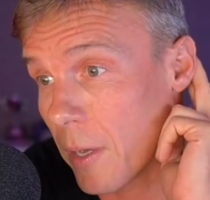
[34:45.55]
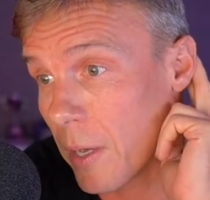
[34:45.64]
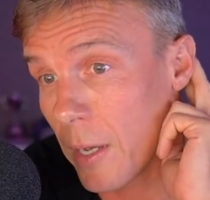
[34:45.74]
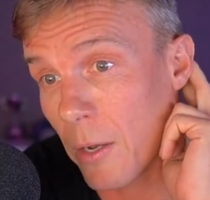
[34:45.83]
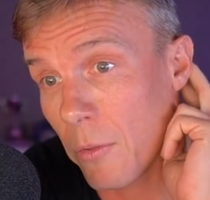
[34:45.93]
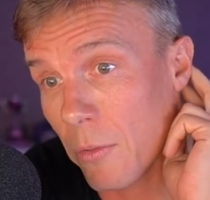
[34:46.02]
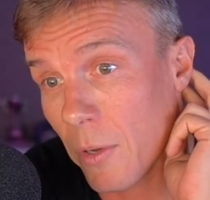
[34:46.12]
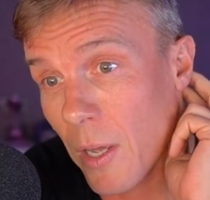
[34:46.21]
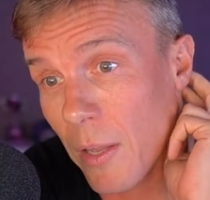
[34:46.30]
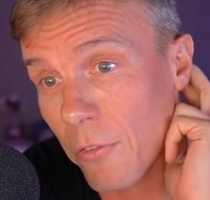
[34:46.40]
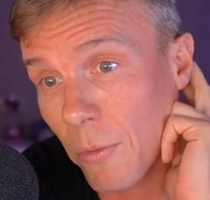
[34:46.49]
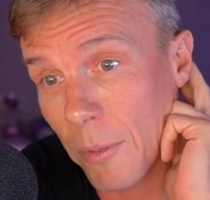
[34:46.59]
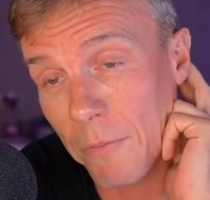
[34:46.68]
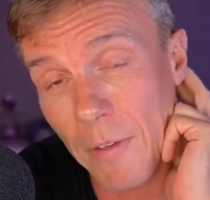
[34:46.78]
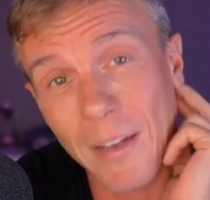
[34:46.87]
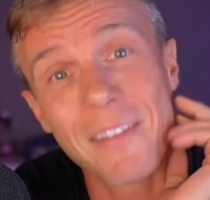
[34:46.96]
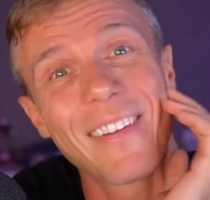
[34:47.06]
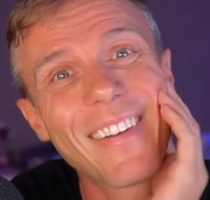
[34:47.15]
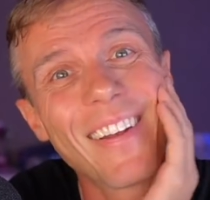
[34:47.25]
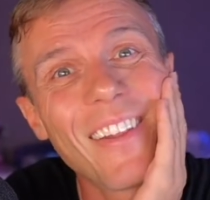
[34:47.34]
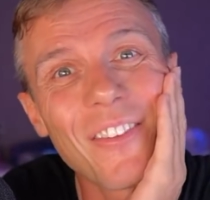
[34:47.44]
And I thought, oh, this will be fun.
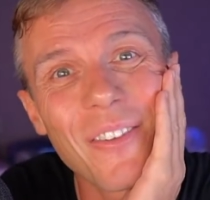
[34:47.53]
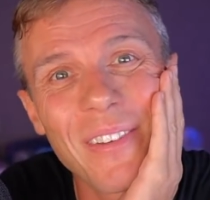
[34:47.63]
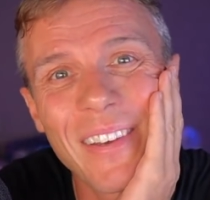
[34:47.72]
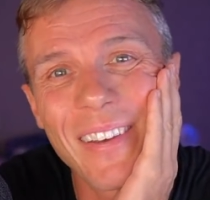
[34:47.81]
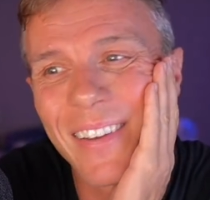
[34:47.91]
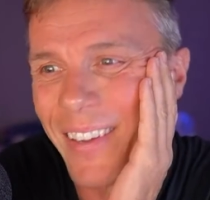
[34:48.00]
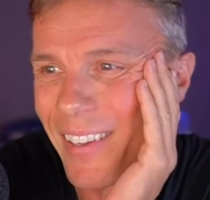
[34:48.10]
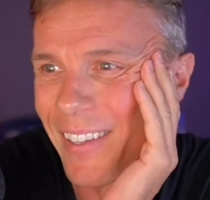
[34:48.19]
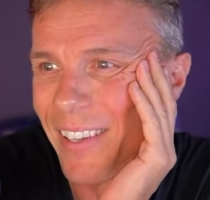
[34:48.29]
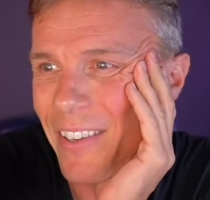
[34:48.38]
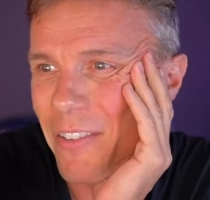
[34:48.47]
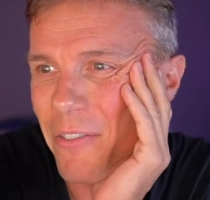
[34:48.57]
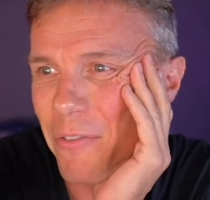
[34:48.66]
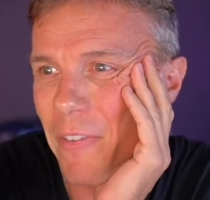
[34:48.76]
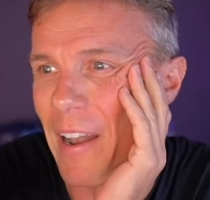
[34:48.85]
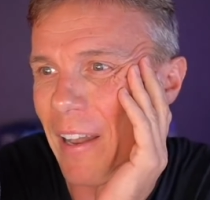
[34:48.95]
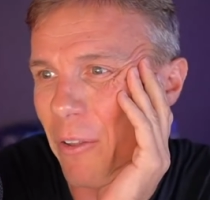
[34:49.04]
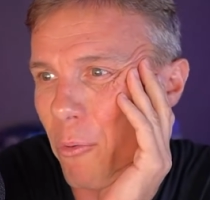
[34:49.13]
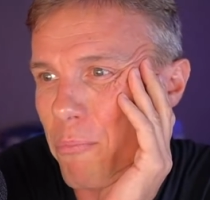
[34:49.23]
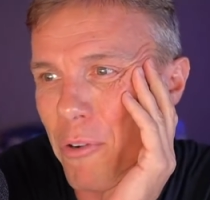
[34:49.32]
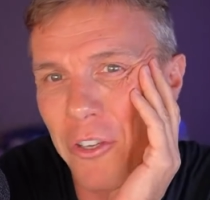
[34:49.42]
This will be a fun
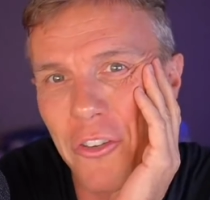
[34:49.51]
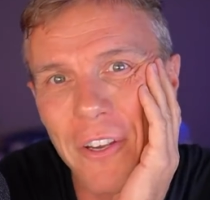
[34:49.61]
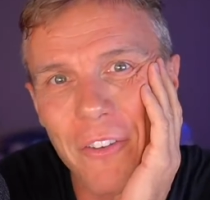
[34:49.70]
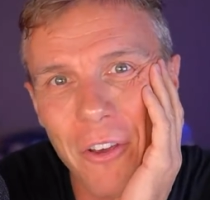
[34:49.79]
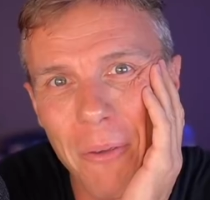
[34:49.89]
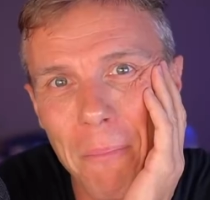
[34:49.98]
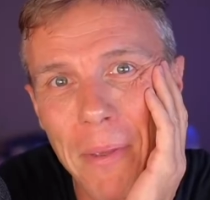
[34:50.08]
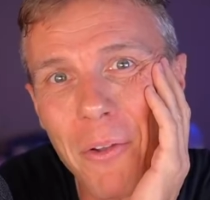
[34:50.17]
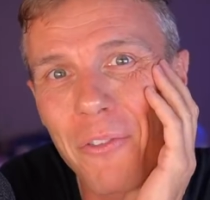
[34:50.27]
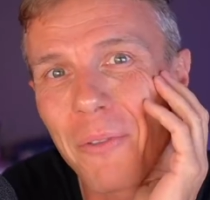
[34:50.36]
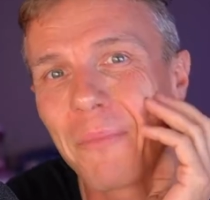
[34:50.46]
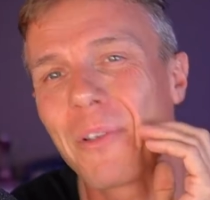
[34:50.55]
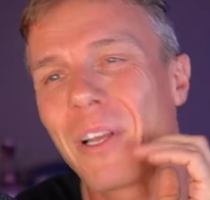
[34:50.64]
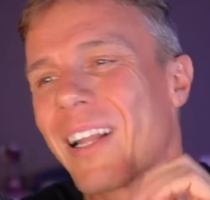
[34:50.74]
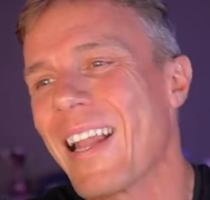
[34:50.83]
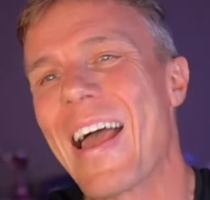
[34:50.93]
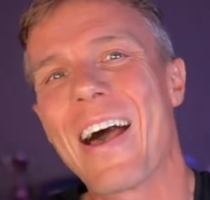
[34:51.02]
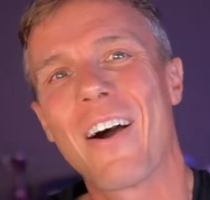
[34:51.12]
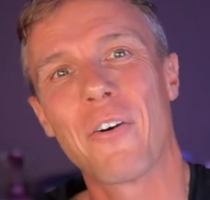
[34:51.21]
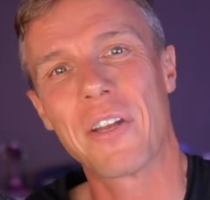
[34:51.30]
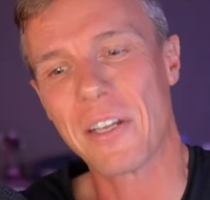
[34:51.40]
little project. I can build some
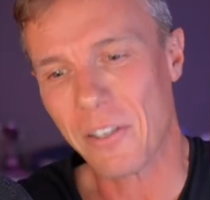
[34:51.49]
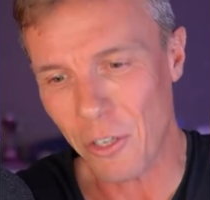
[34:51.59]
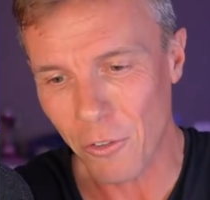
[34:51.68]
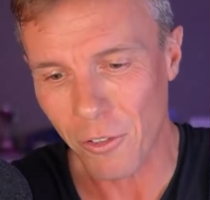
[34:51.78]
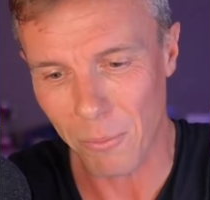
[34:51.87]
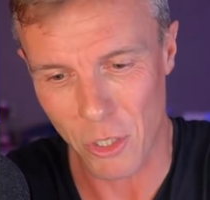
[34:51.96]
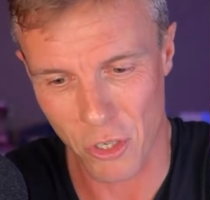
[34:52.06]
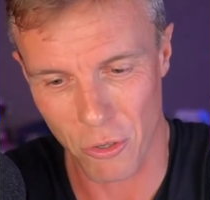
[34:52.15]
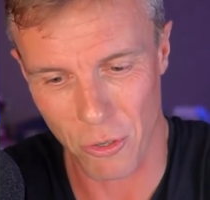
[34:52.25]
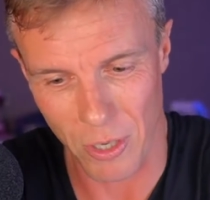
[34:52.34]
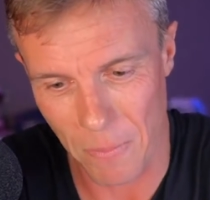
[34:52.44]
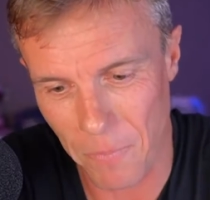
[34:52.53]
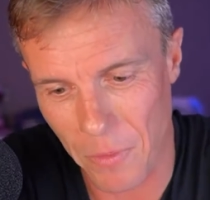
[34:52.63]
cloud, use some Azure.